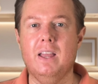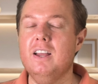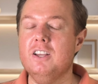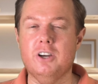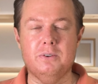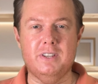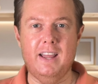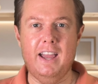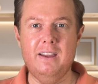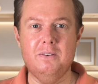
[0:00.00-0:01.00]
So
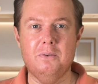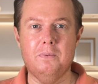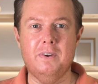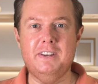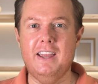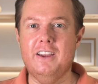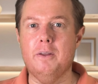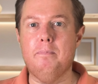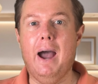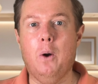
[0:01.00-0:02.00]
today, we've taken the
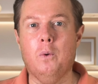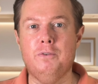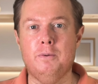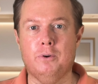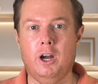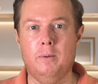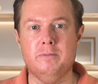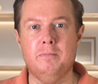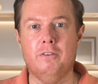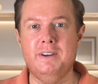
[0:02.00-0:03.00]
powerful prompts
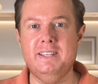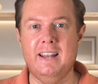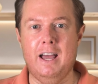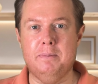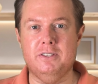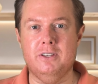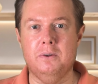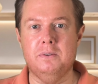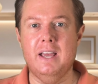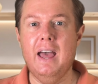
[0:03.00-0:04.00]
from our recent
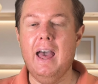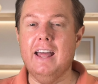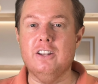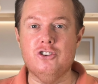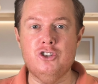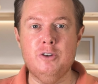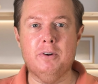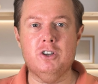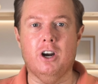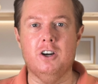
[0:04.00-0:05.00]
episodes and
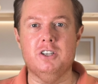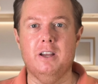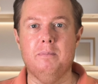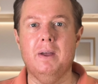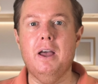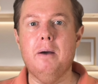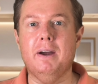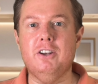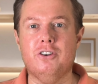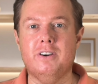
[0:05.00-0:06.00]
supercharged them by
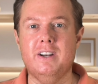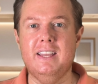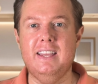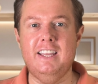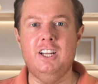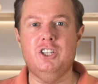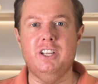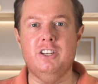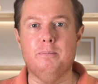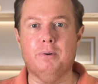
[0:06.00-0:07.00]
turning each
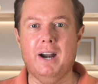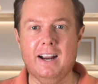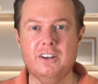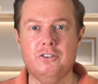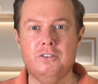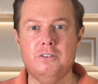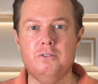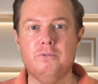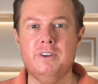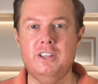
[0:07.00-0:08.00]
into practical,
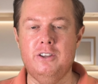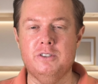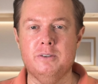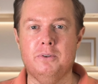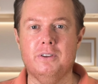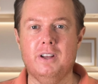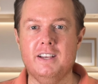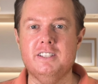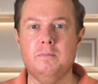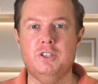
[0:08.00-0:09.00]
reusable
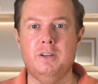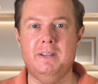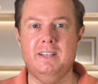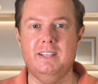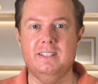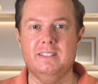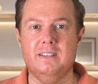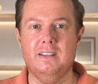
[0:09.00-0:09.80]
custom GPTs.